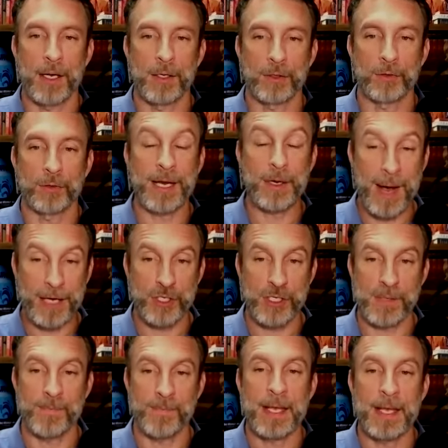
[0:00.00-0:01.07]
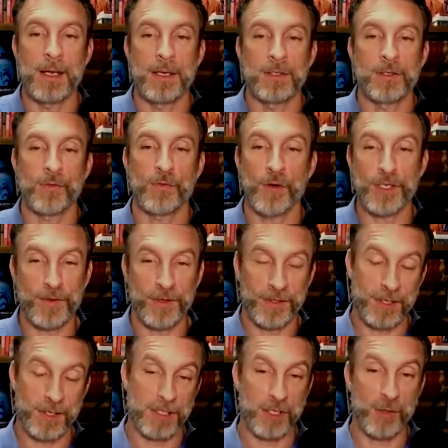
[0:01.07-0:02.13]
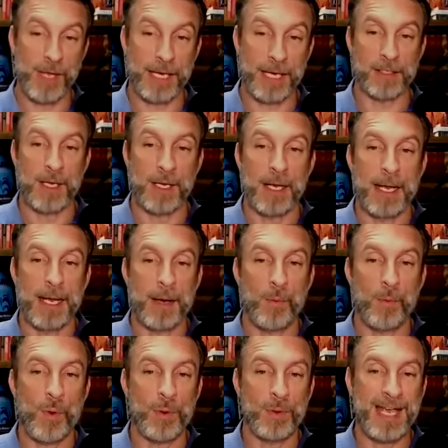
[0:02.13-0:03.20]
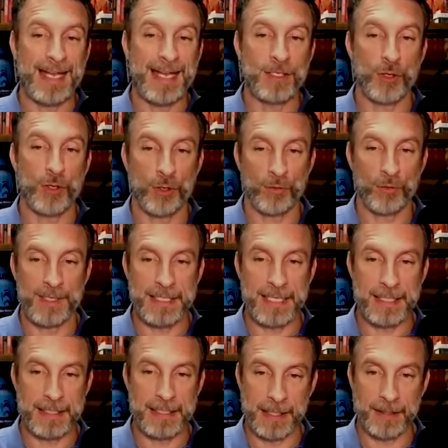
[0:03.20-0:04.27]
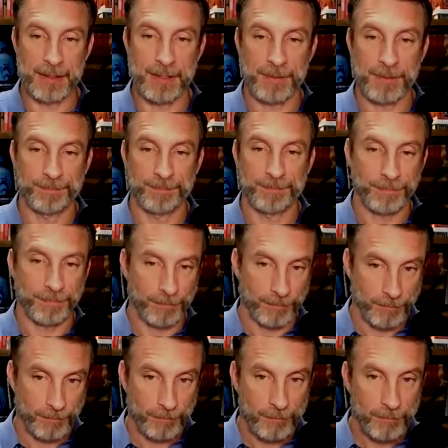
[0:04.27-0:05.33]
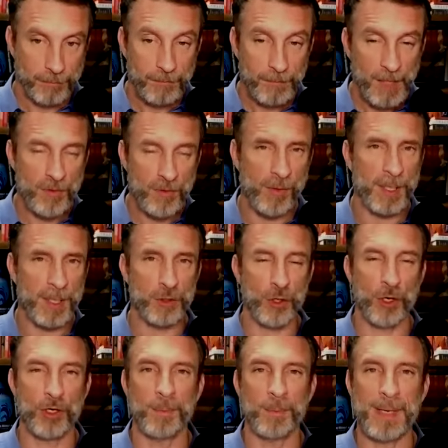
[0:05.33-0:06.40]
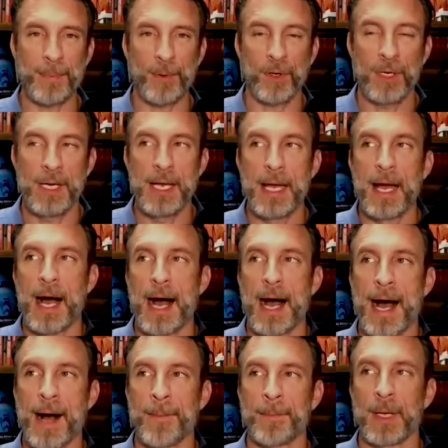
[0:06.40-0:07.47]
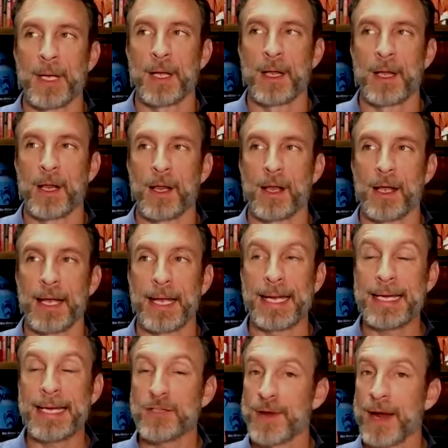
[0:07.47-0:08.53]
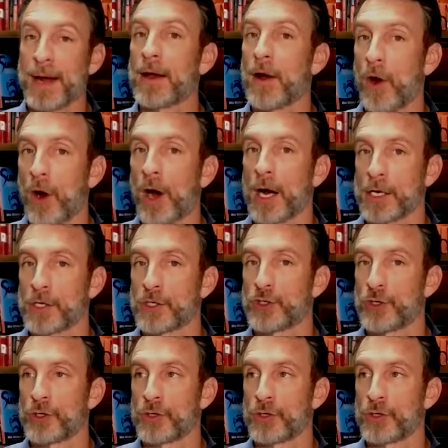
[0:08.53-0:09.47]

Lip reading: Great question. So first of all, there's 2 things. When we get internal resistance from our internal people, it is very hard,